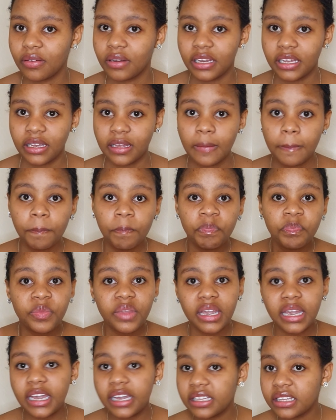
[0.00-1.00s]
Like,
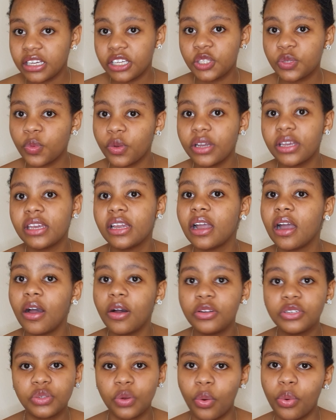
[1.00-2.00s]
either it's working
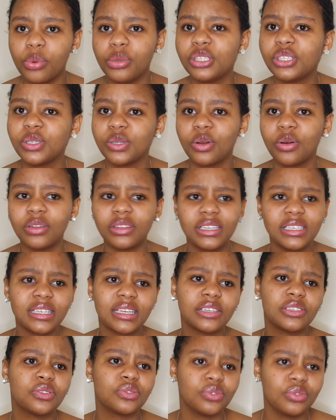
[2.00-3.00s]
out or it's not. This
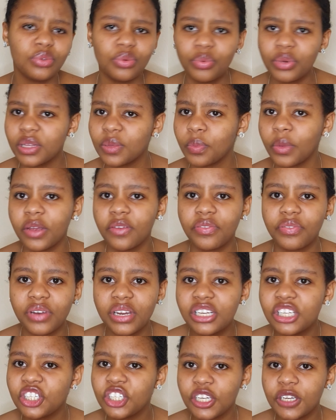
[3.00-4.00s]
has to do with my
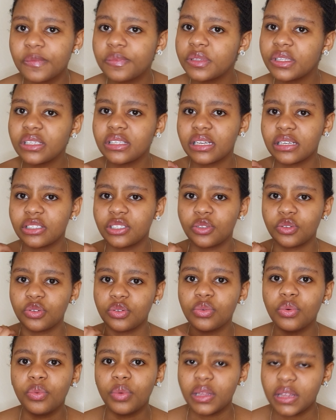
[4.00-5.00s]
friendships. This has to
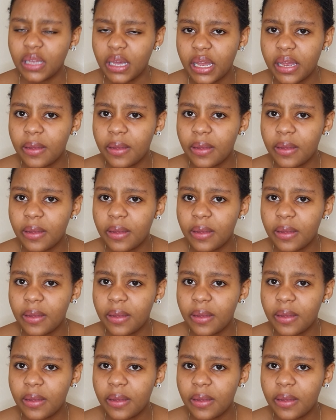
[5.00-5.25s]
do with